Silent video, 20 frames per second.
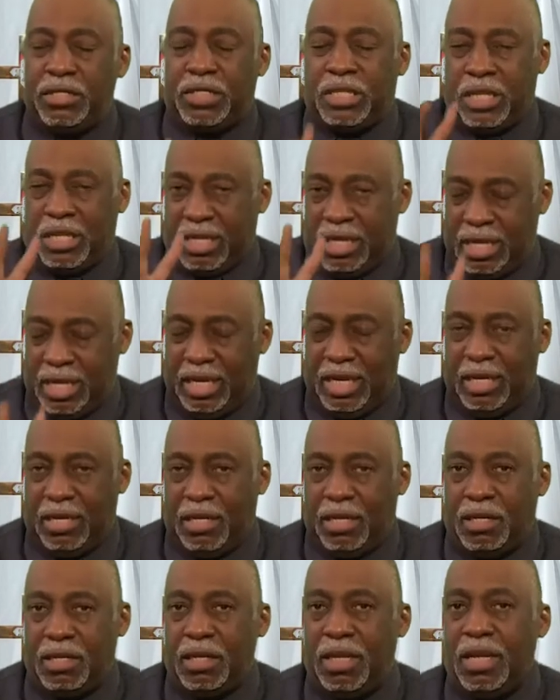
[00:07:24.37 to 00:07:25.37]
to
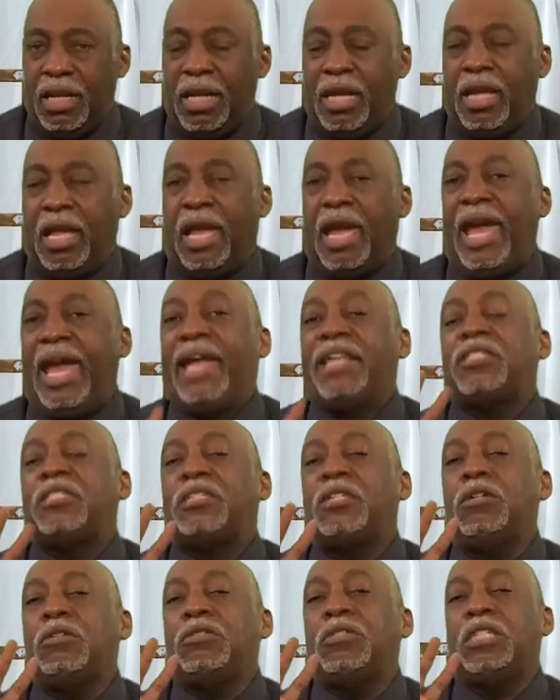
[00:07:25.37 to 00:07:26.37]
kill, and
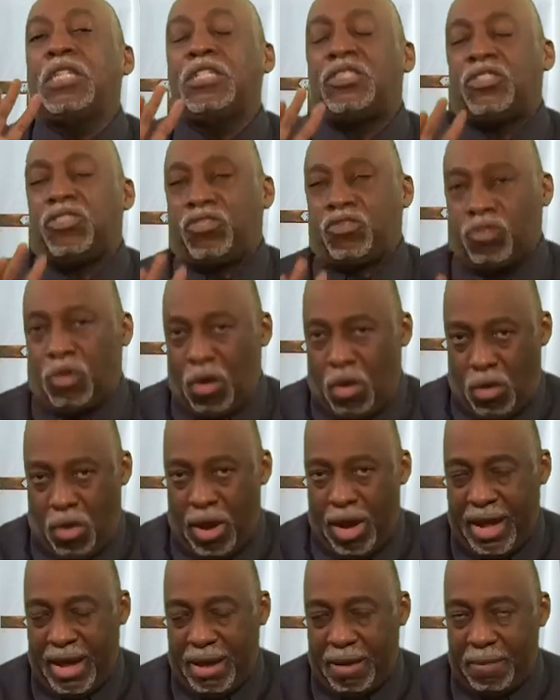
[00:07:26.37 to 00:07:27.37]
to destroy.